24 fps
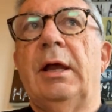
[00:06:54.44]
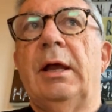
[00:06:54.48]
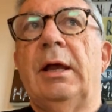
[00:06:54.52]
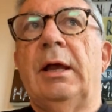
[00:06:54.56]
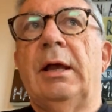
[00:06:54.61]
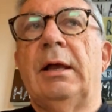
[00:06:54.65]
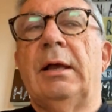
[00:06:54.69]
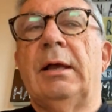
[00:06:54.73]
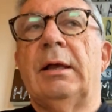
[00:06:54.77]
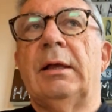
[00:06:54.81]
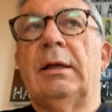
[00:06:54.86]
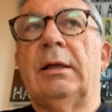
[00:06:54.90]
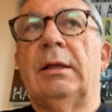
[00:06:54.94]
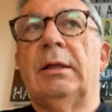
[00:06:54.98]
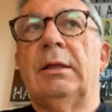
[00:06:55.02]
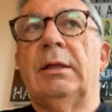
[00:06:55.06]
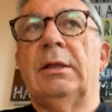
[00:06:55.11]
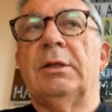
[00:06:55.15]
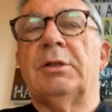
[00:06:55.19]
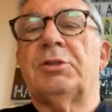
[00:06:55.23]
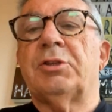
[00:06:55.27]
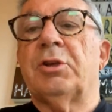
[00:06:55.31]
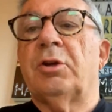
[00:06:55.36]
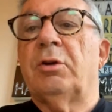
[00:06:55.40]
Uh,
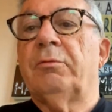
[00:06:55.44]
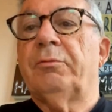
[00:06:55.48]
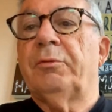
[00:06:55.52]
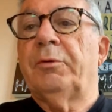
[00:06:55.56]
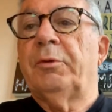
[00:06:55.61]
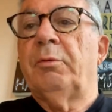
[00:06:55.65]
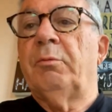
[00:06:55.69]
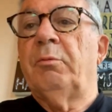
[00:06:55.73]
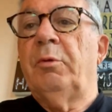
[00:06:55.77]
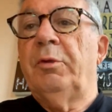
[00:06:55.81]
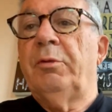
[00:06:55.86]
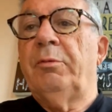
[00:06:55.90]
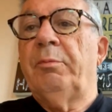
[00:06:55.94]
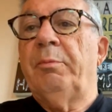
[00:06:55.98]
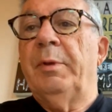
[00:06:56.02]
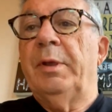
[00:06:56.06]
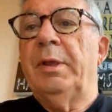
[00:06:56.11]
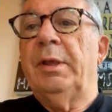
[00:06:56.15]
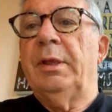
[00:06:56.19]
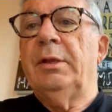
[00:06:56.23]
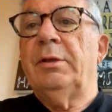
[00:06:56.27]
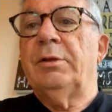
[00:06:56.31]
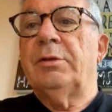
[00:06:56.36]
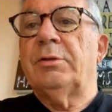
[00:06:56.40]
it's often with
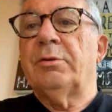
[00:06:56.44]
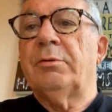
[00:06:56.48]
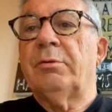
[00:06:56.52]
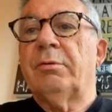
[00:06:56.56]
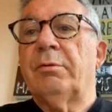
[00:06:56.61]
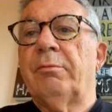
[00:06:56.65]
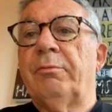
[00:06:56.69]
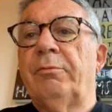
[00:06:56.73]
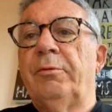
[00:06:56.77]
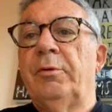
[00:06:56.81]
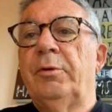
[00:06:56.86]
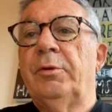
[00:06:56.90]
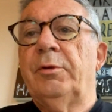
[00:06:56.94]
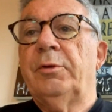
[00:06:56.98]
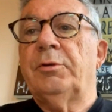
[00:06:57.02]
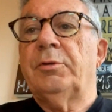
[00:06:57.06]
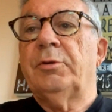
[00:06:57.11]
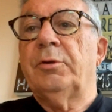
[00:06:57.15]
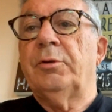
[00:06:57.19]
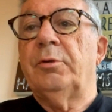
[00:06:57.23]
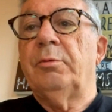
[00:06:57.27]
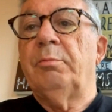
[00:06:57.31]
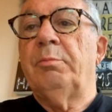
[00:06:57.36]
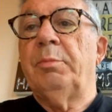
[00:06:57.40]
me to refer
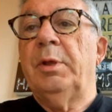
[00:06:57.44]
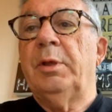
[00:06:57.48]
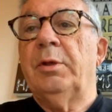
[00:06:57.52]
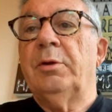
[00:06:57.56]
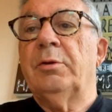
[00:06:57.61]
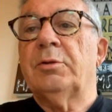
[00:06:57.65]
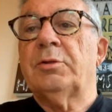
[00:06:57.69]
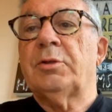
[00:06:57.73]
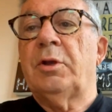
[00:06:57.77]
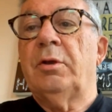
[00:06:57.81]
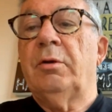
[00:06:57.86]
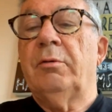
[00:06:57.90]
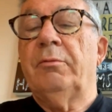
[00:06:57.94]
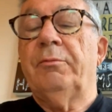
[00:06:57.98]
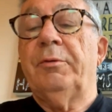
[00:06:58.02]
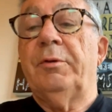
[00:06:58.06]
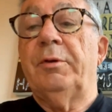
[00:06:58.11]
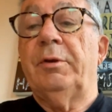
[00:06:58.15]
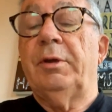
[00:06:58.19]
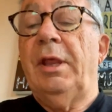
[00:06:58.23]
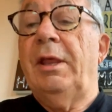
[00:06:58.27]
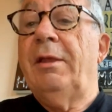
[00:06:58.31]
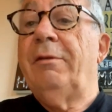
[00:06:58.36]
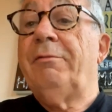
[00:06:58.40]
to because I
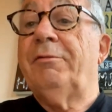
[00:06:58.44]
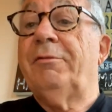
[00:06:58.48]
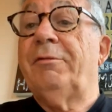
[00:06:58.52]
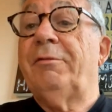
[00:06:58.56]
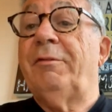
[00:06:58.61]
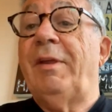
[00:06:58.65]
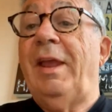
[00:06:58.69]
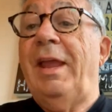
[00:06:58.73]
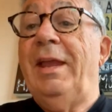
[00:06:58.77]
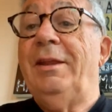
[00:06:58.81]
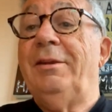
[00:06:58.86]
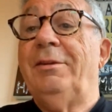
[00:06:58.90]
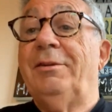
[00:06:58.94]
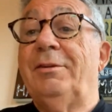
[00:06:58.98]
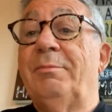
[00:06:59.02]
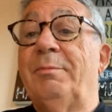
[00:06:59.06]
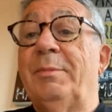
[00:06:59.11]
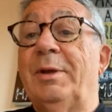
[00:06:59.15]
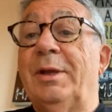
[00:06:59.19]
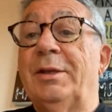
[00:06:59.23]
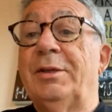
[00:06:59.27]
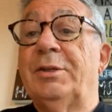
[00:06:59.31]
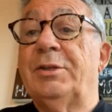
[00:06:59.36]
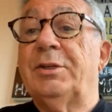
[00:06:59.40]
often have to, had
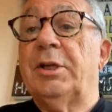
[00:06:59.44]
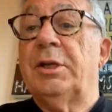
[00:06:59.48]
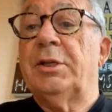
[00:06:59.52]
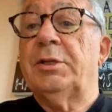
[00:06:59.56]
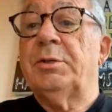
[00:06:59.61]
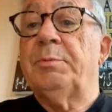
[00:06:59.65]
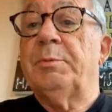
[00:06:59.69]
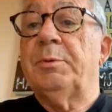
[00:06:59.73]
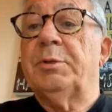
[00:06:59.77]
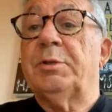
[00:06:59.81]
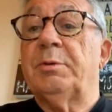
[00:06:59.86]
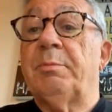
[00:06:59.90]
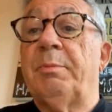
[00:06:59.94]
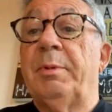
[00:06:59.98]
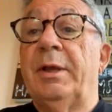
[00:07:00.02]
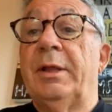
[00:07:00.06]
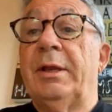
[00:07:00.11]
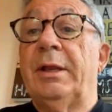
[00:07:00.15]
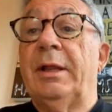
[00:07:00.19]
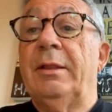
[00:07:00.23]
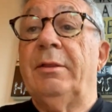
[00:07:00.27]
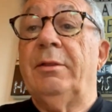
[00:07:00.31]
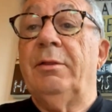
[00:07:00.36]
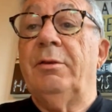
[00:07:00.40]
to make judgments
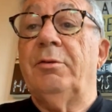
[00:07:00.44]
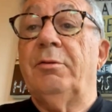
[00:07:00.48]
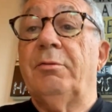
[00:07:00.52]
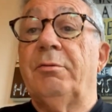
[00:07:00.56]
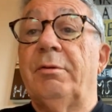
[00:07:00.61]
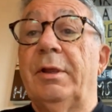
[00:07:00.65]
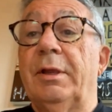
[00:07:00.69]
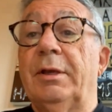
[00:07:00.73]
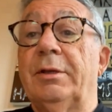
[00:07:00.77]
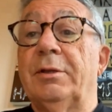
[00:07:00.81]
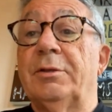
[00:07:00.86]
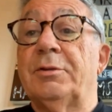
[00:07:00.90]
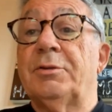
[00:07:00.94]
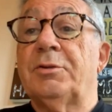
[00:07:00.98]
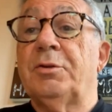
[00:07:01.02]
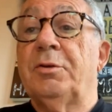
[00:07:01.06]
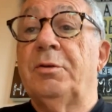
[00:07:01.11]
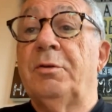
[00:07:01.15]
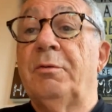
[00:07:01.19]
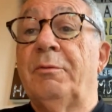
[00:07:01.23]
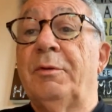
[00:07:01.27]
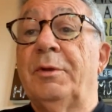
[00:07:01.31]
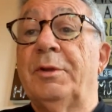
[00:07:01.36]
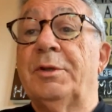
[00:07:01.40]
about other directors
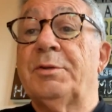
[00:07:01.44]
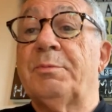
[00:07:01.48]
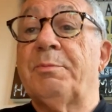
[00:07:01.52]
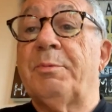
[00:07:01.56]
who have